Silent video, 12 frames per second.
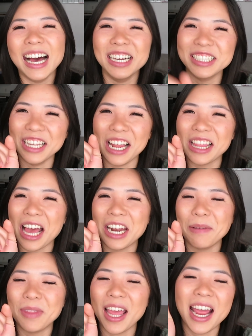I'll also link
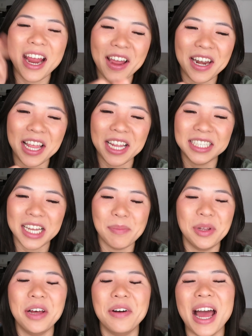that up there and link it
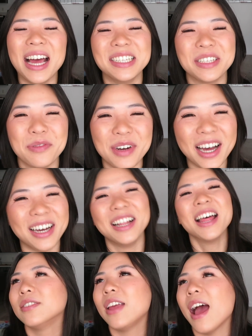down below as well.
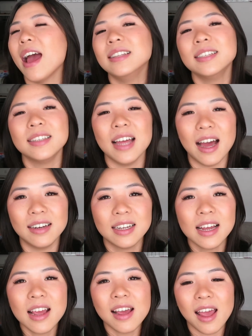So yeah, I did that
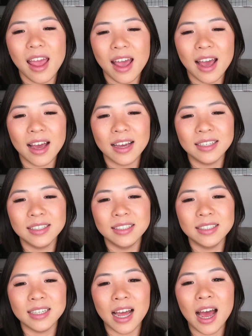
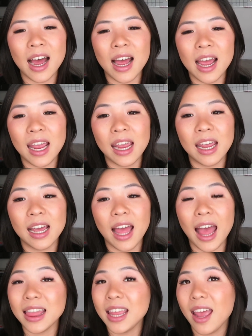and I,
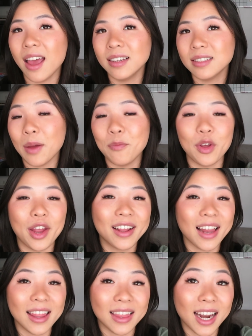at the end, I'm very
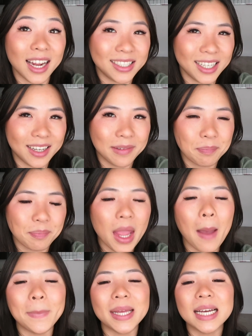glad that I did.
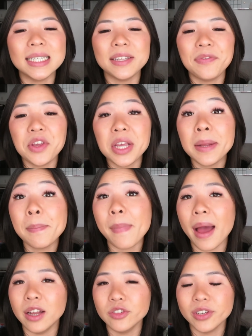Because if you can
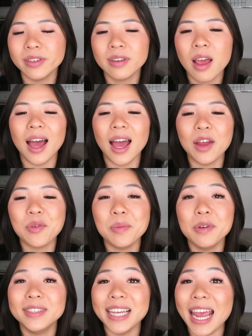imagine, I
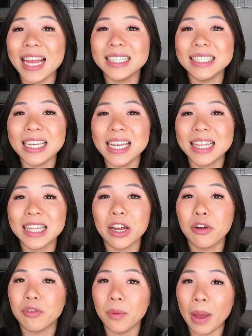removed eight teeth
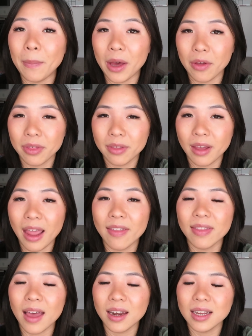from my mouth.
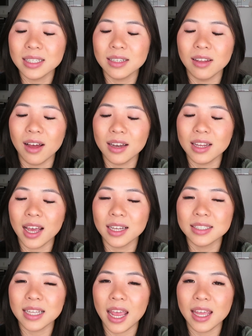And that is a lot,
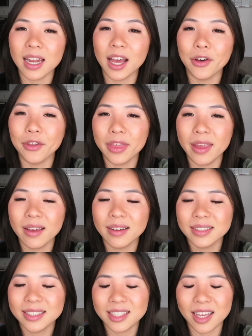yes, eight healthy
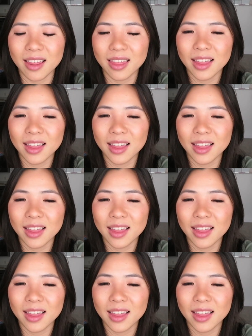teeth.